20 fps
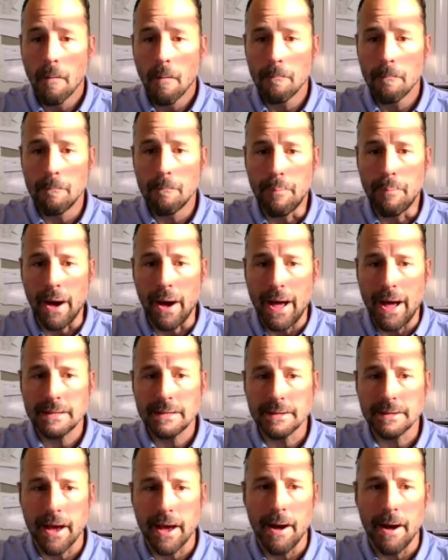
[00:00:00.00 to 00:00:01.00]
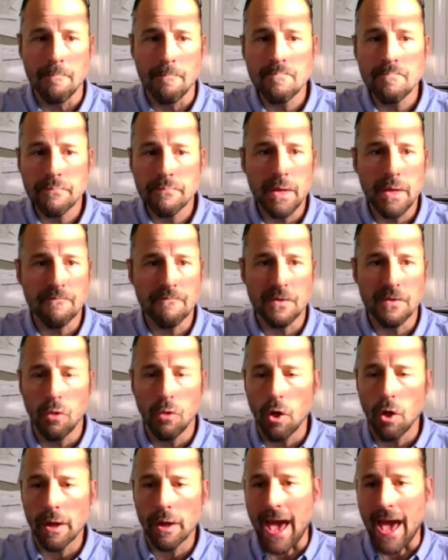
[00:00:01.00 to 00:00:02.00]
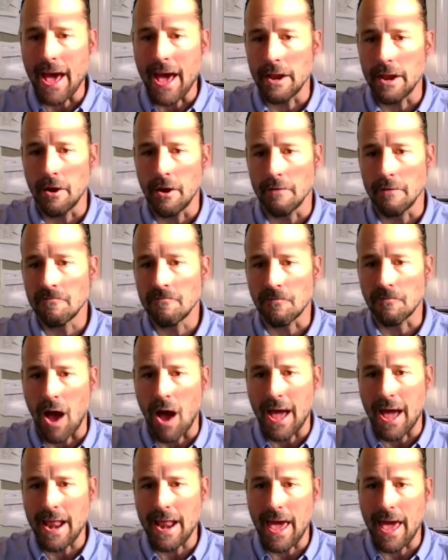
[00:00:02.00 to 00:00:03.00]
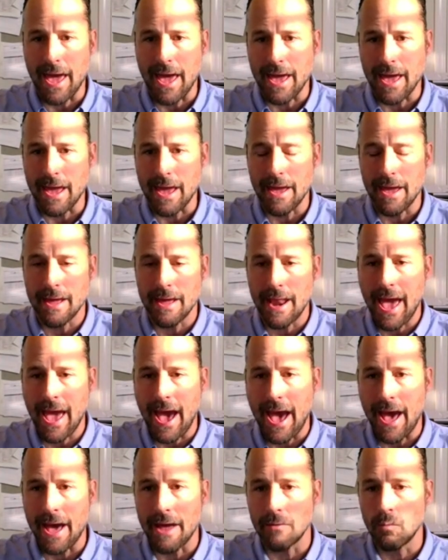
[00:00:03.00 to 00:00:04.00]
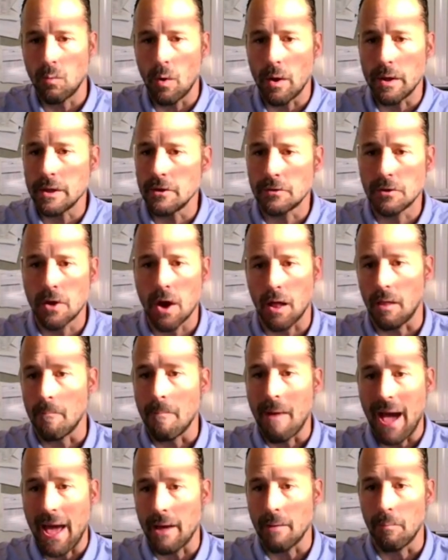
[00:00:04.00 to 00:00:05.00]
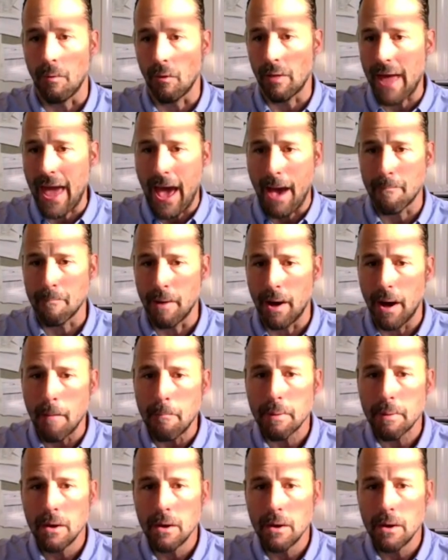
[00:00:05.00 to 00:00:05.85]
But if you look at it on Friday, it had what you'd call a viable gap up,